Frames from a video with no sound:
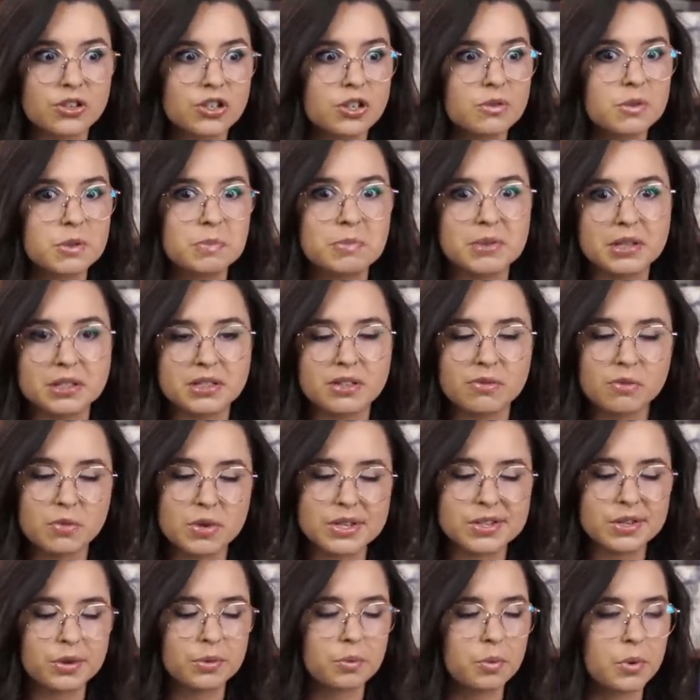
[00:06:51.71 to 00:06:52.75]
She was built of
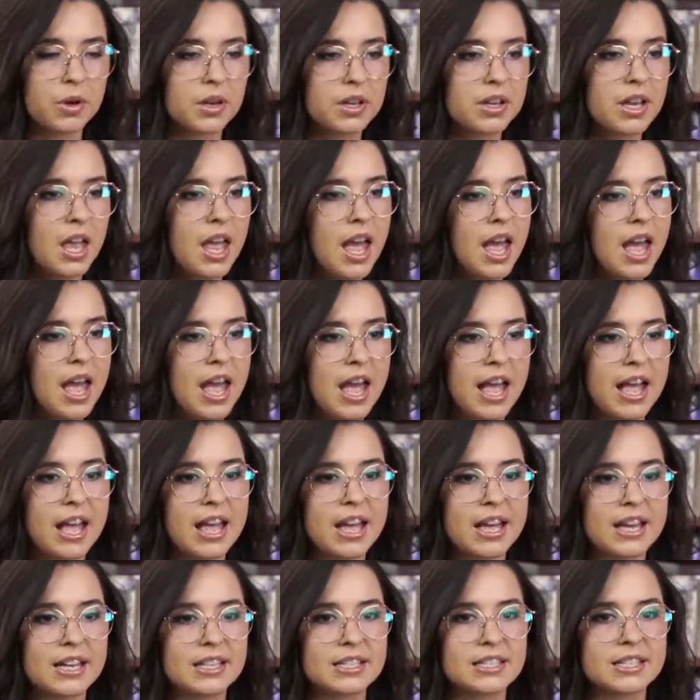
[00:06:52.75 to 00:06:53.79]
wizard wood,
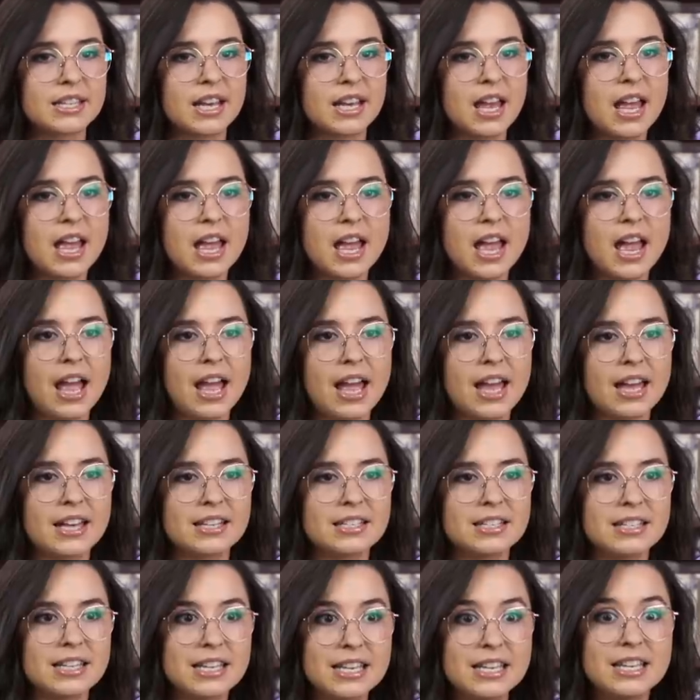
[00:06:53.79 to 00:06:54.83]
and
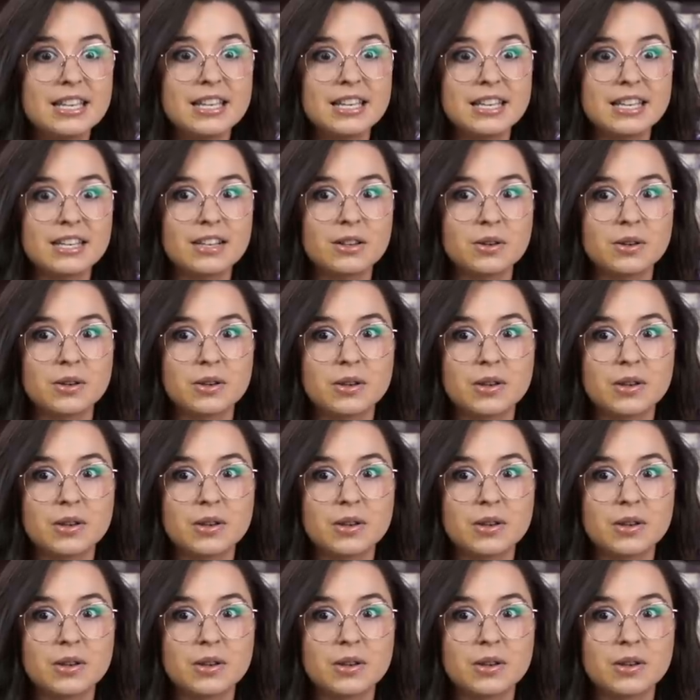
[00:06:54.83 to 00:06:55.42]
he,